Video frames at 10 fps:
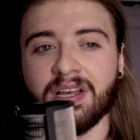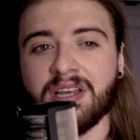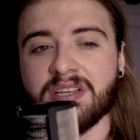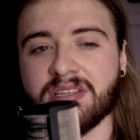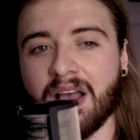
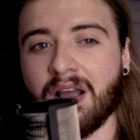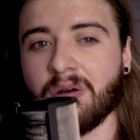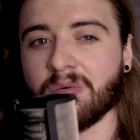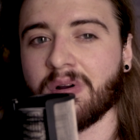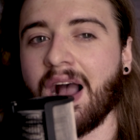
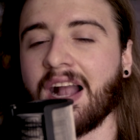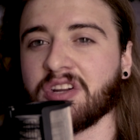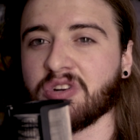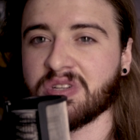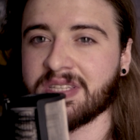So I
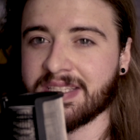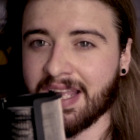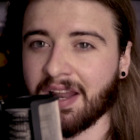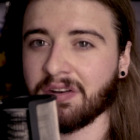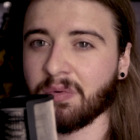can
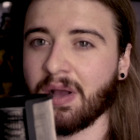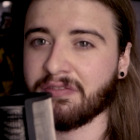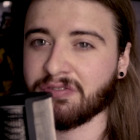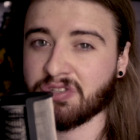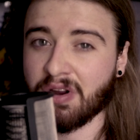understand where the
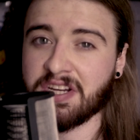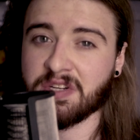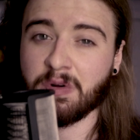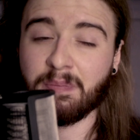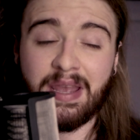frustration
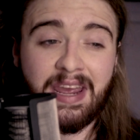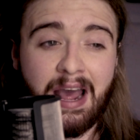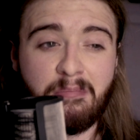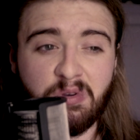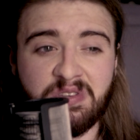would be, and I
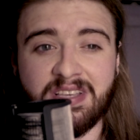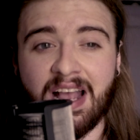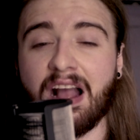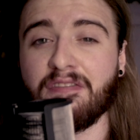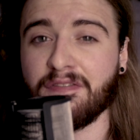must say
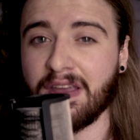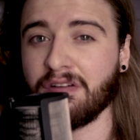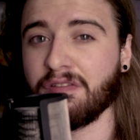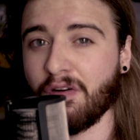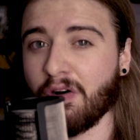I feel
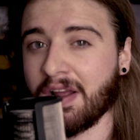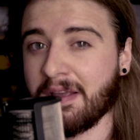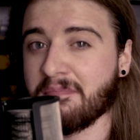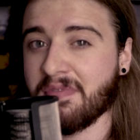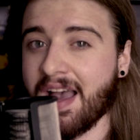for
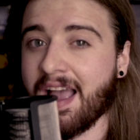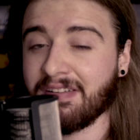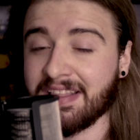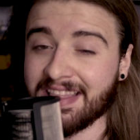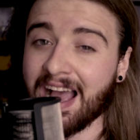him there
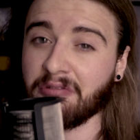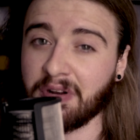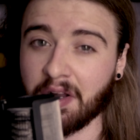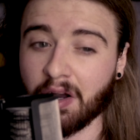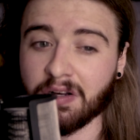in that
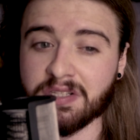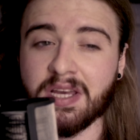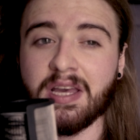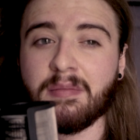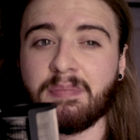regard,
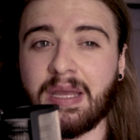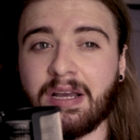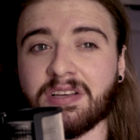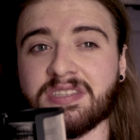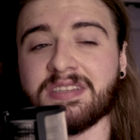
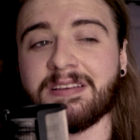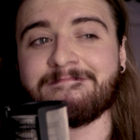because